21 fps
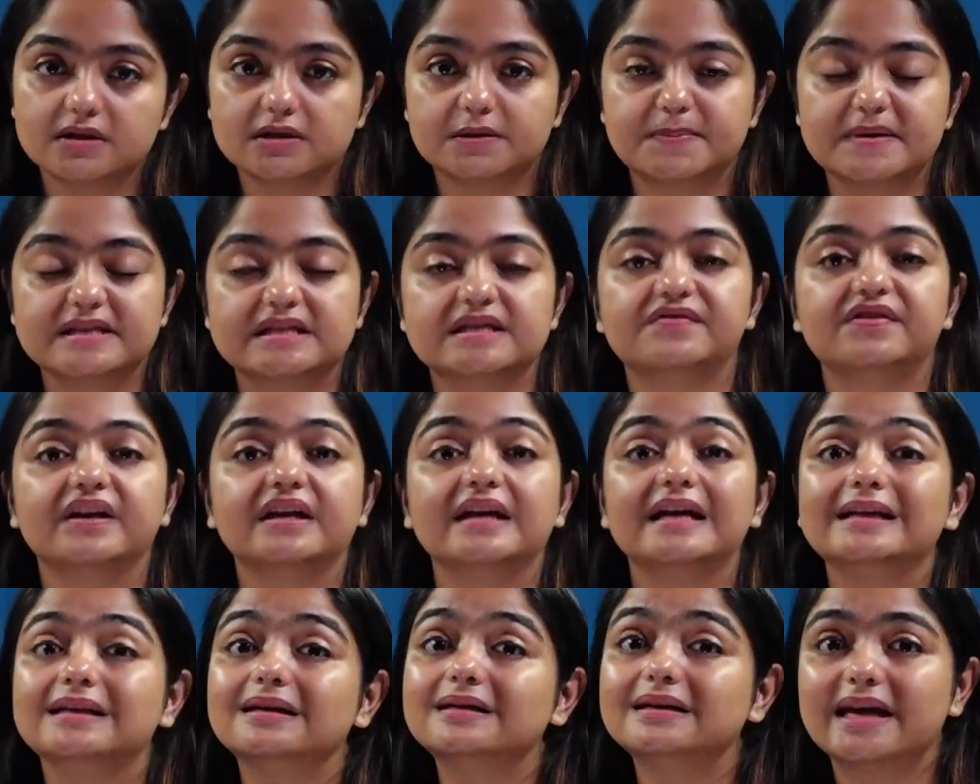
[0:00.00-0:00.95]

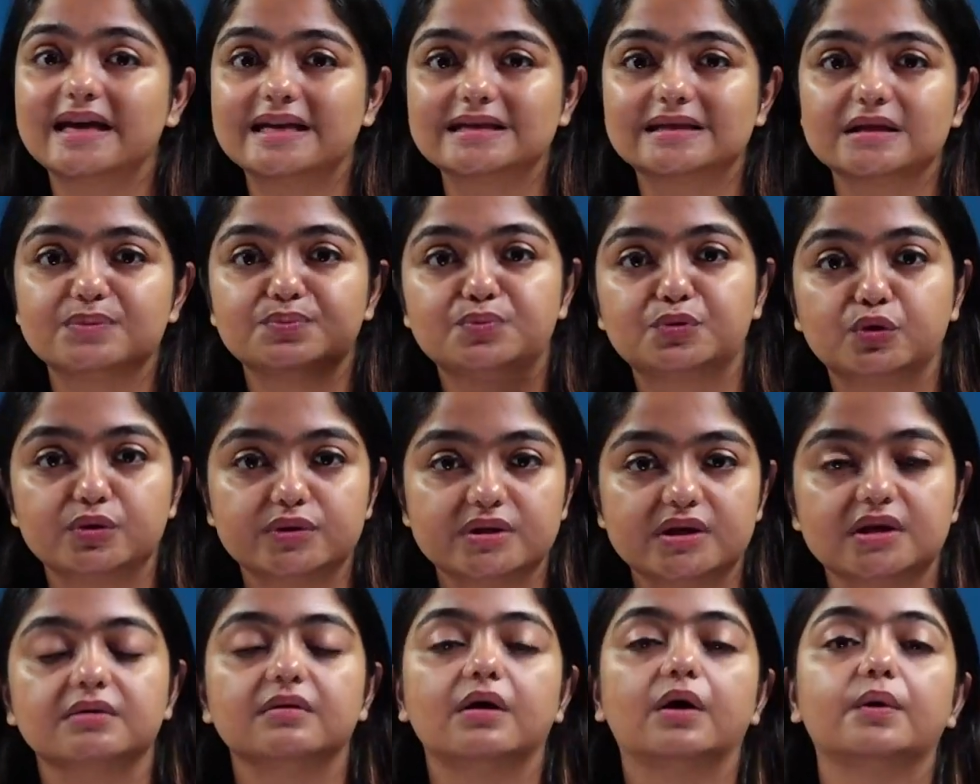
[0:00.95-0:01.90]
specifically the casein
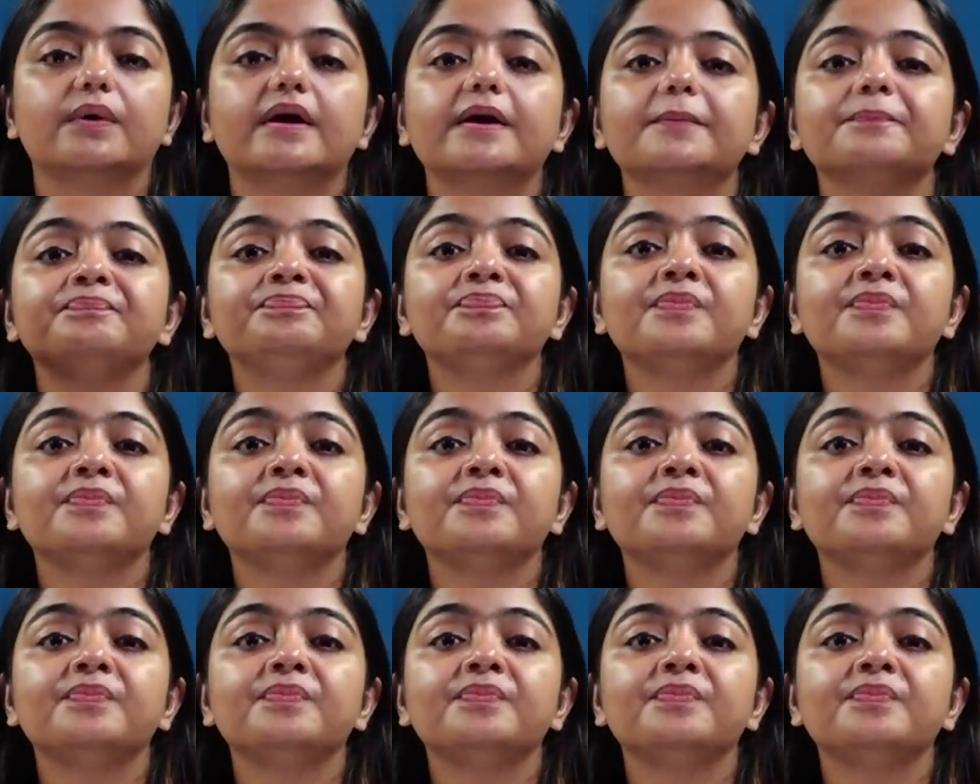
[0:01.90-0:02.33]
protein, okay?